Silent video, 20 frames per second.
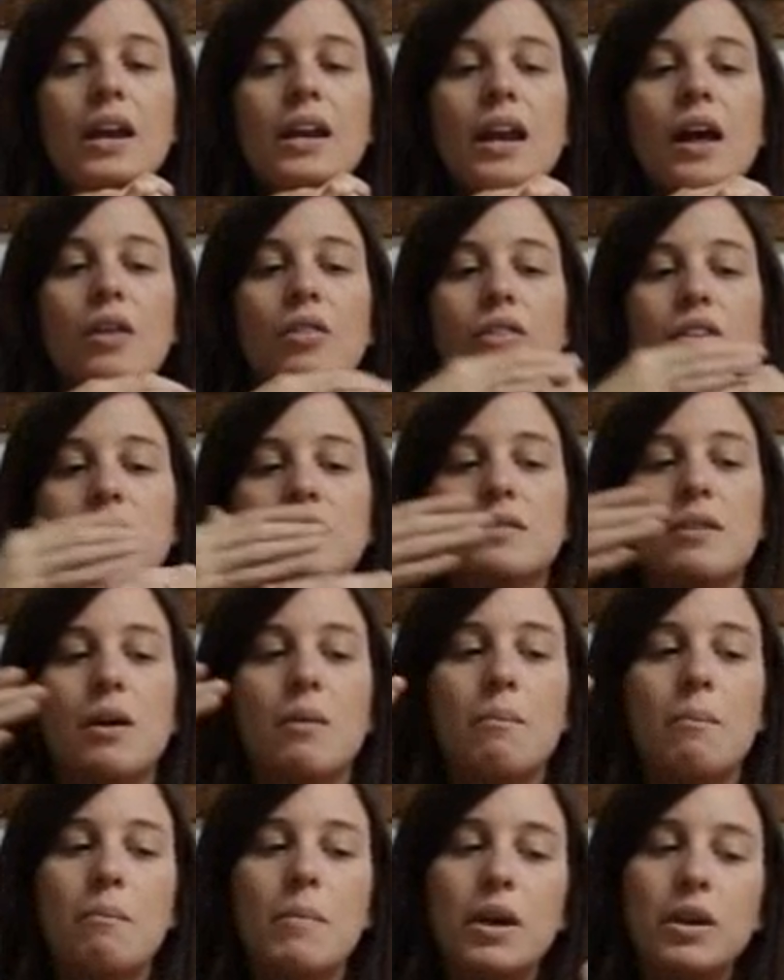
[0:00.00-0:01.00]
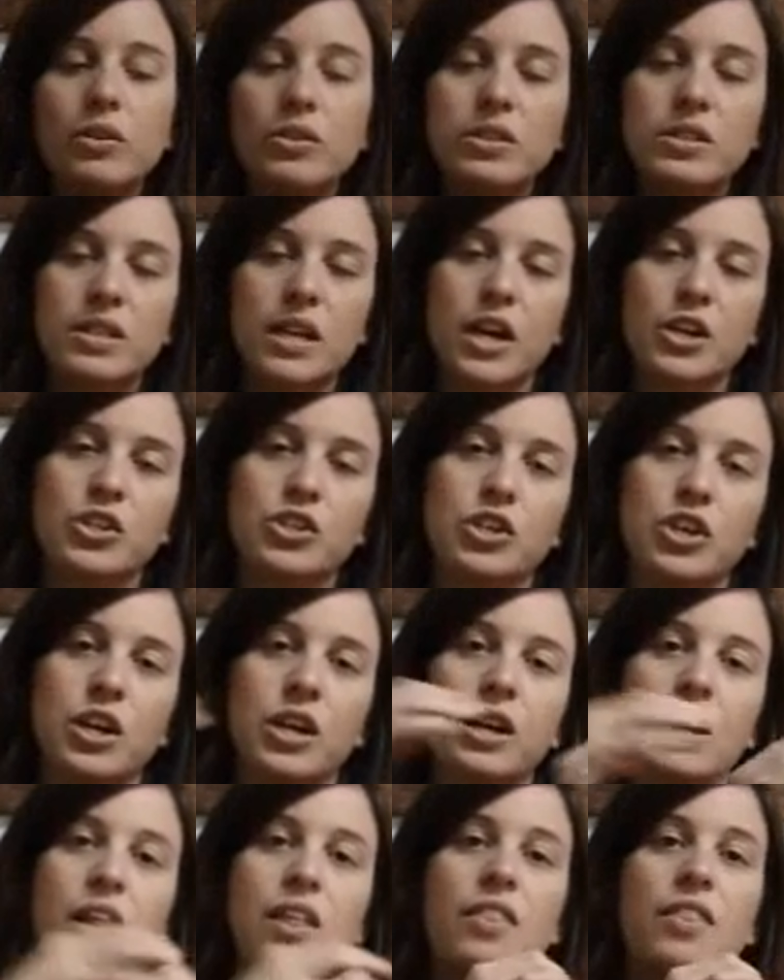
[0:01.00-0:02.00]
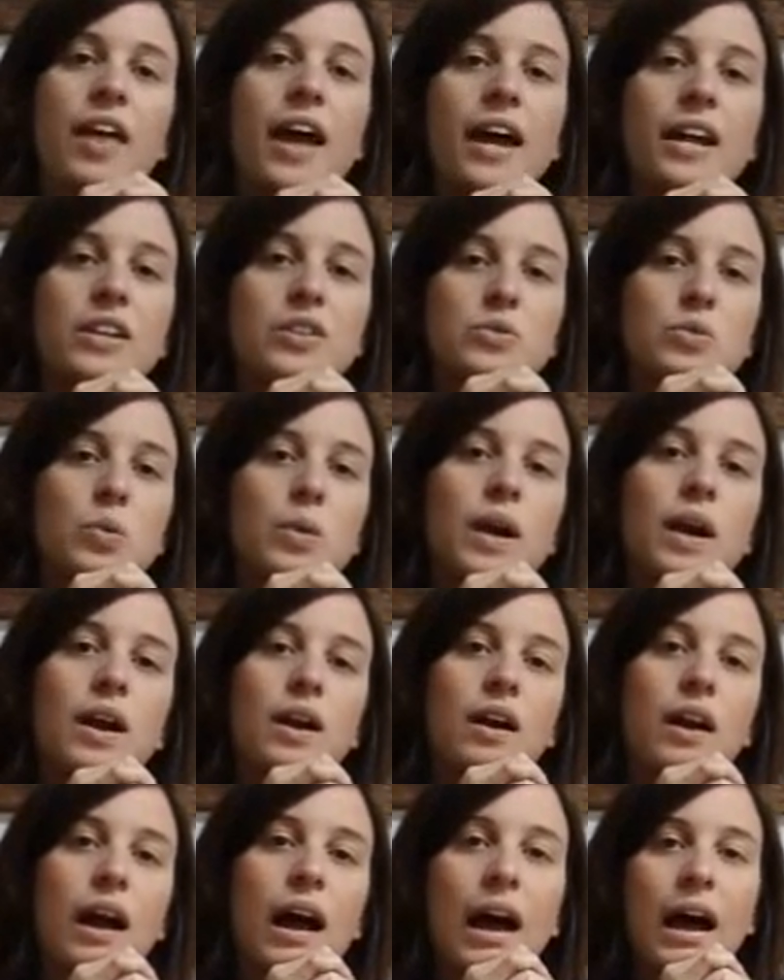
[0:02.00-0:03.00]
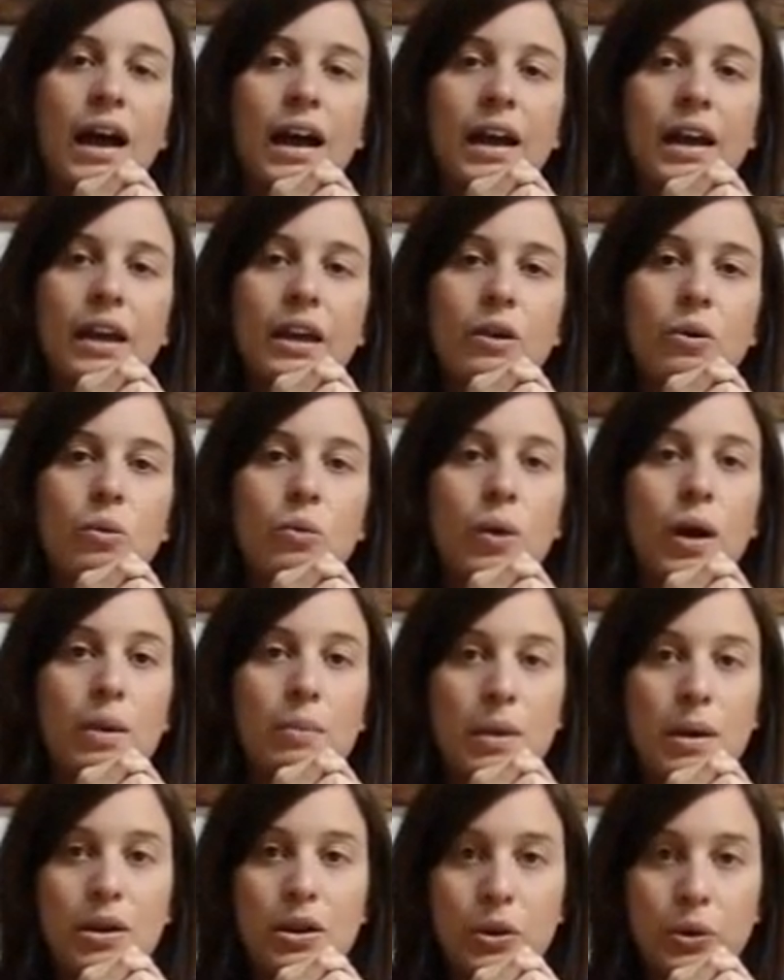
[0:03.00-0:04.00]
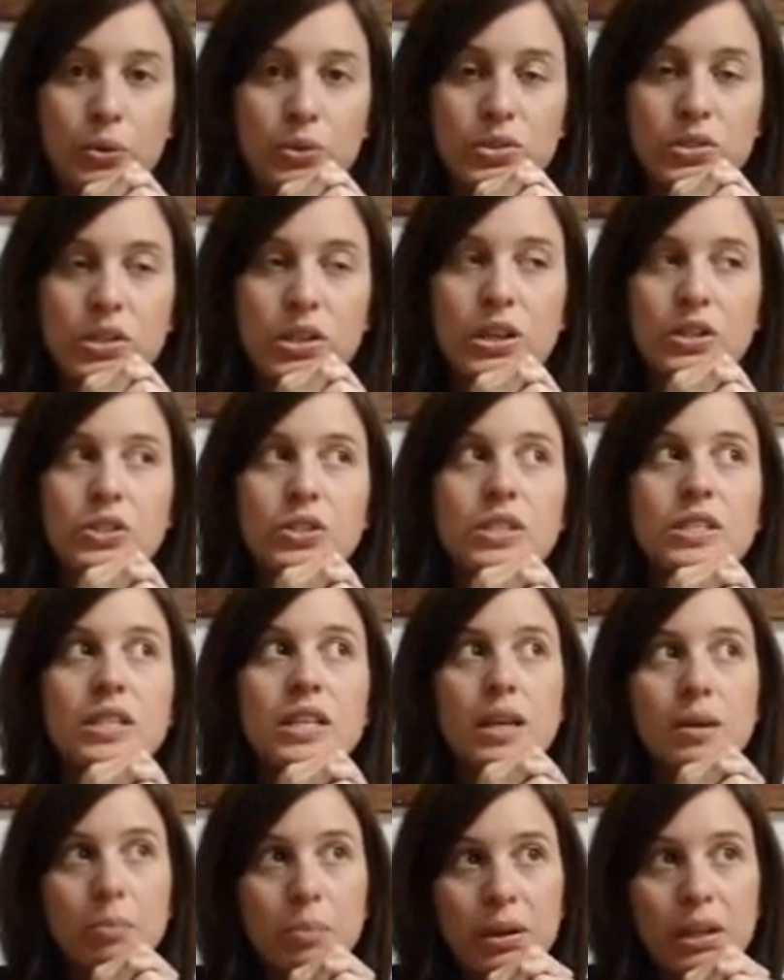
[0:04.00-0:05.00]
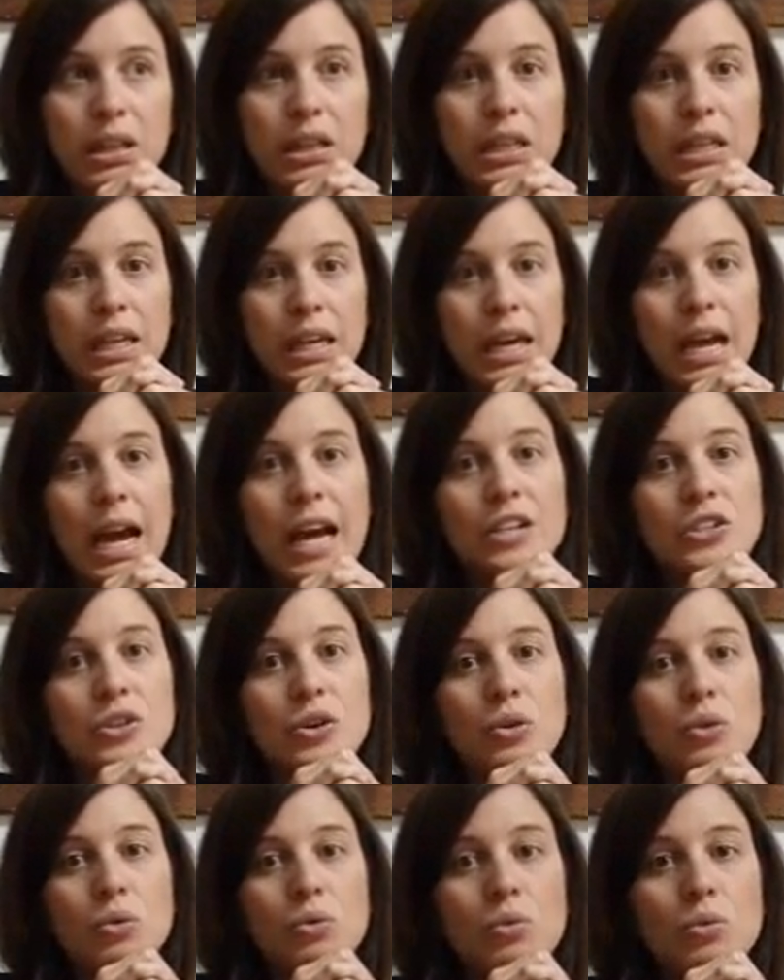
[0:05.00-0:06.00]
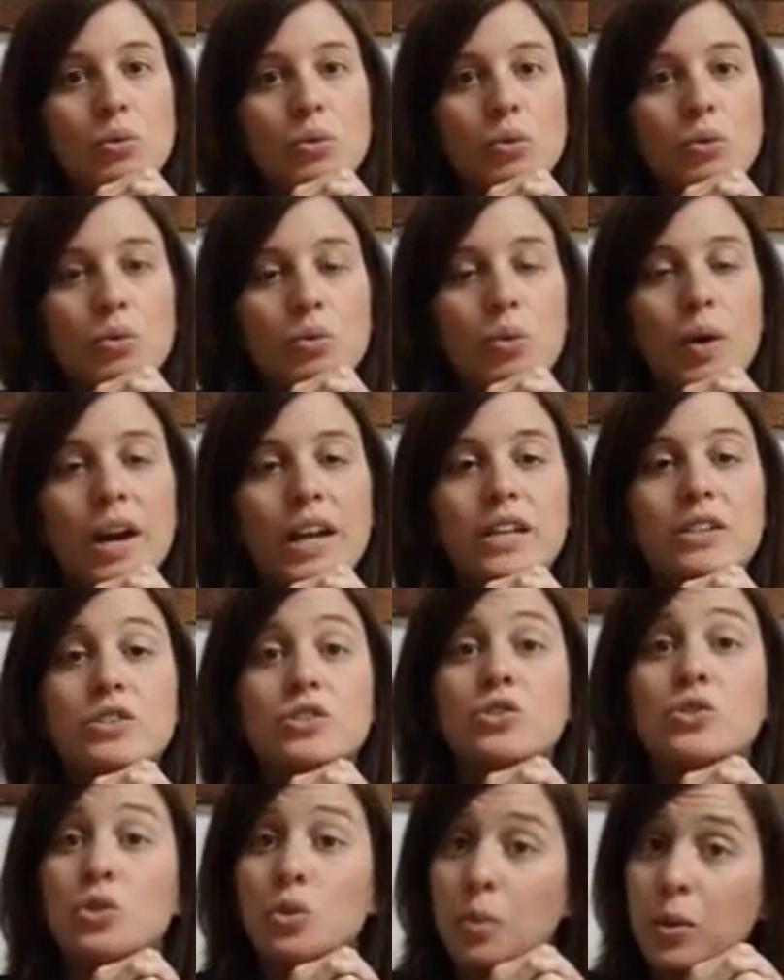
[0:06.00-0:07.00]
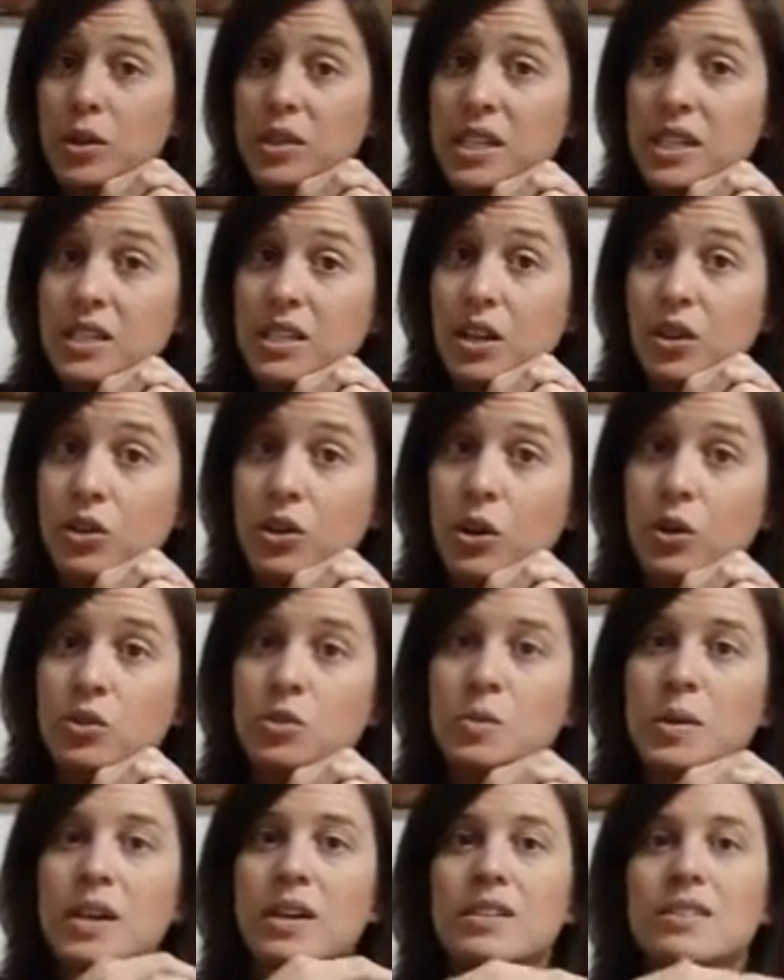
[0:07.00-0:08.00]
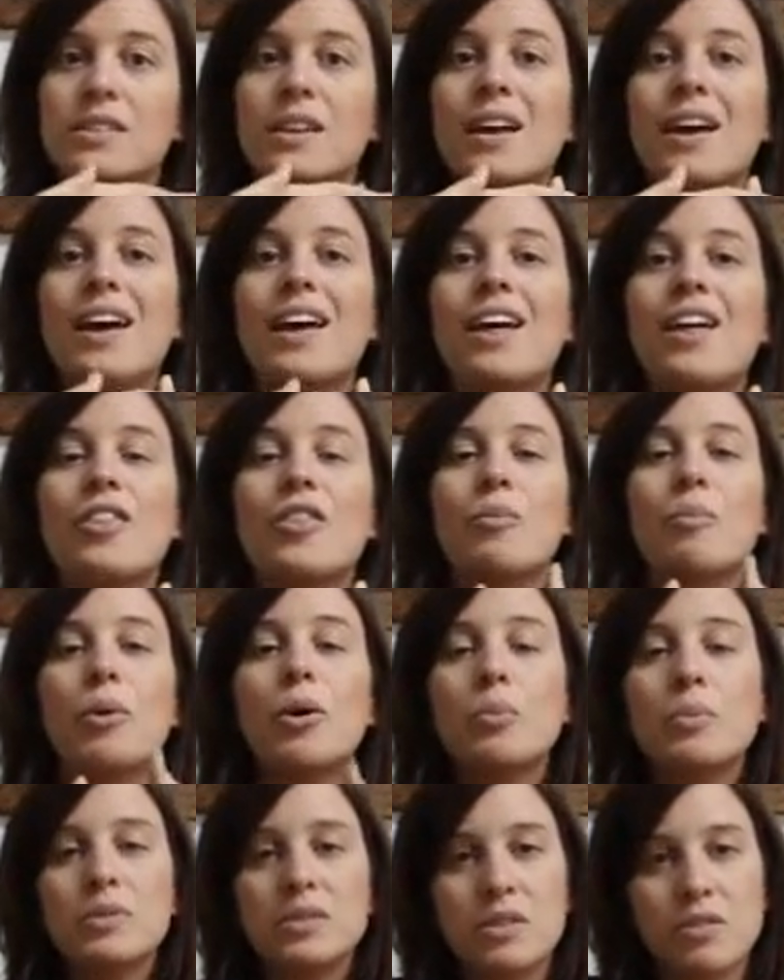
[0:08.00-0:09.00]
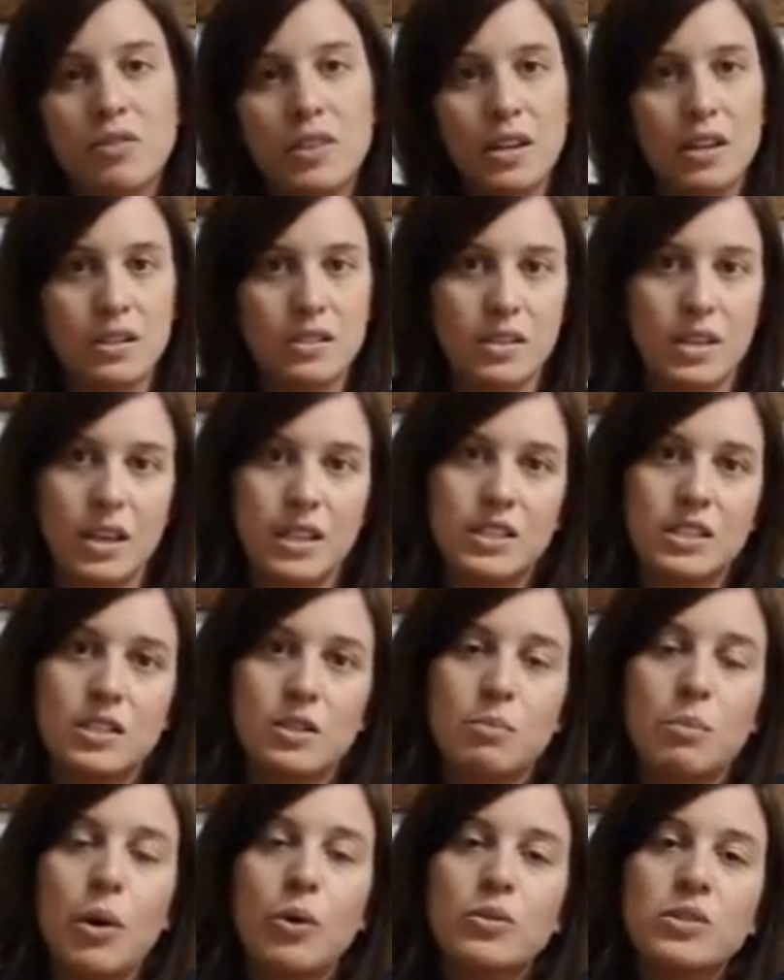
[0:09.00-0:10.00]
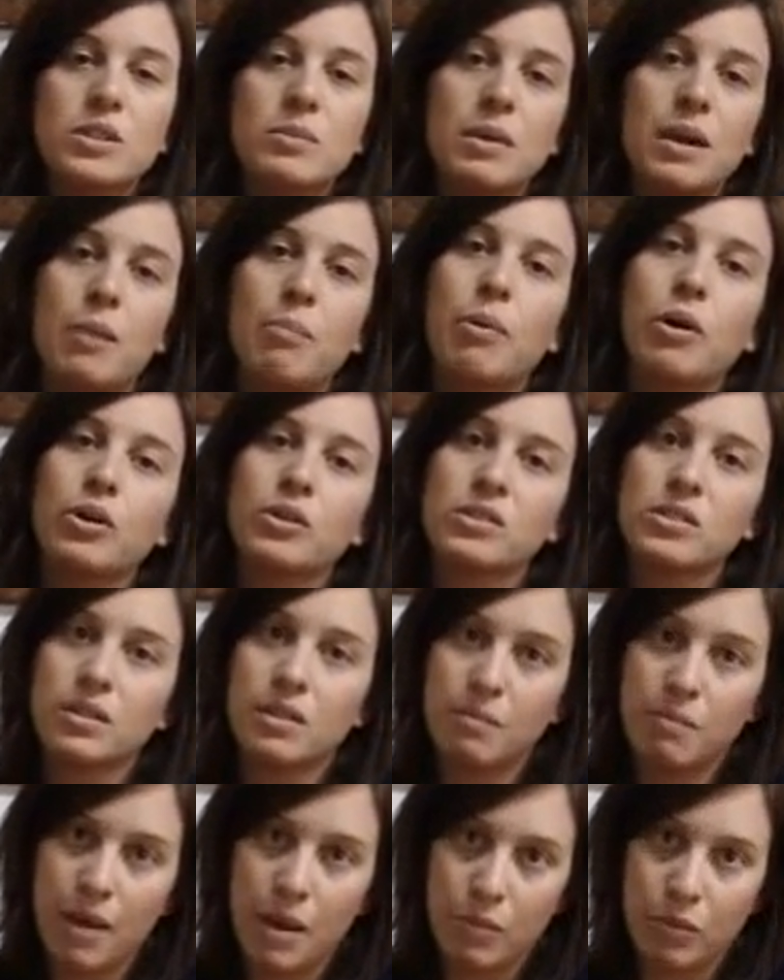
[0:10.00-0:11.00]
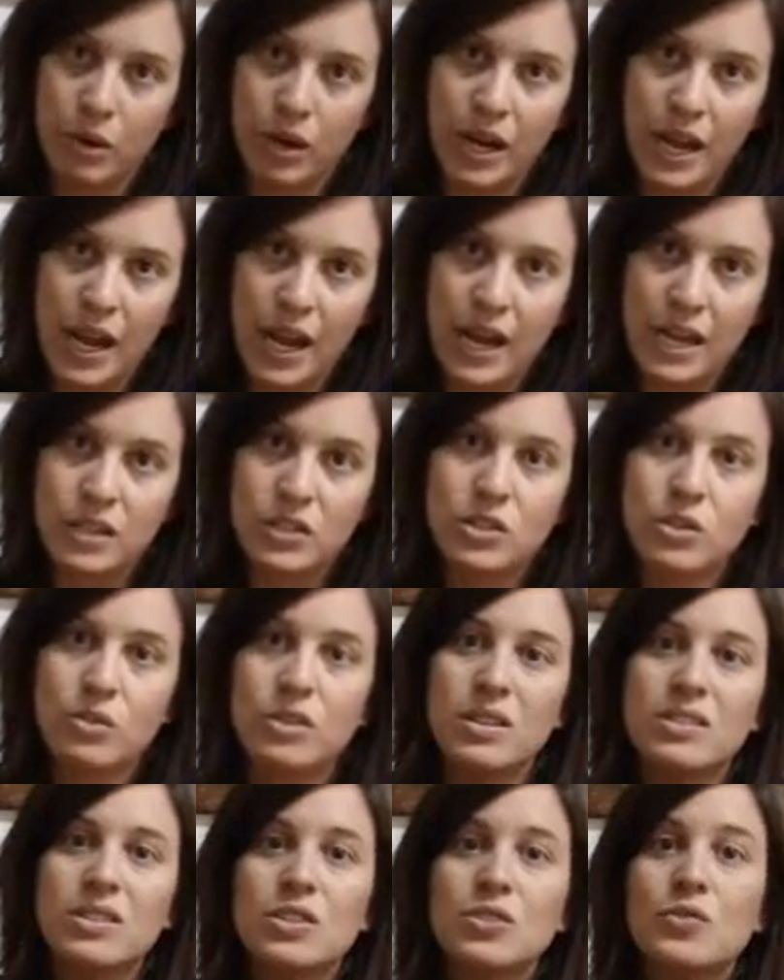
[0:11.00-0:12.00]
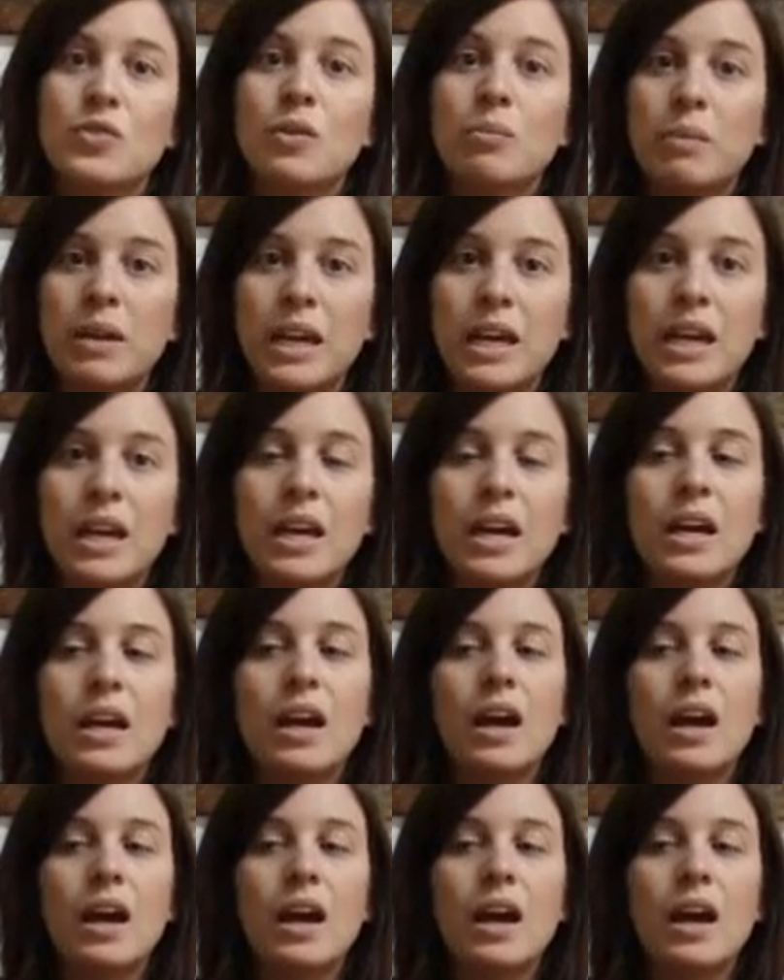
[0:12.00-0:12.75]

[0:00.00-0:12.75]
Now this middle section, that is where I write my notes. And typically I don't write super detailed notes because the purpose of these, it's supposed to be a personal memory aid. So this is for me